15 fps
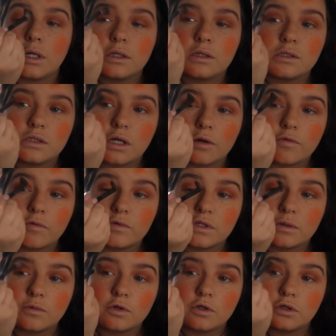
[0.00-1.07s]
stuff, obviously
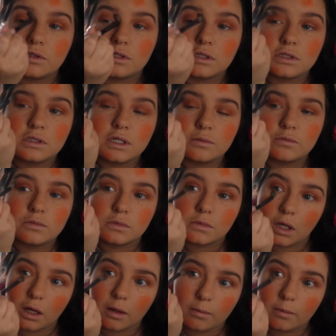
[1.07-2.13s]
I'm not using the same.
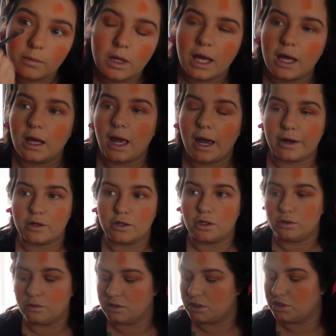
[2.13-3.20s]
Hannah
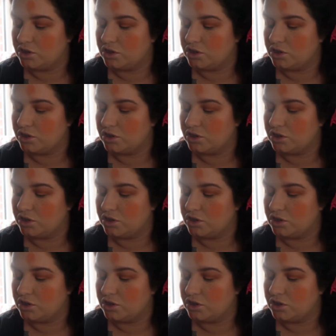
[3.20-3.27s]
used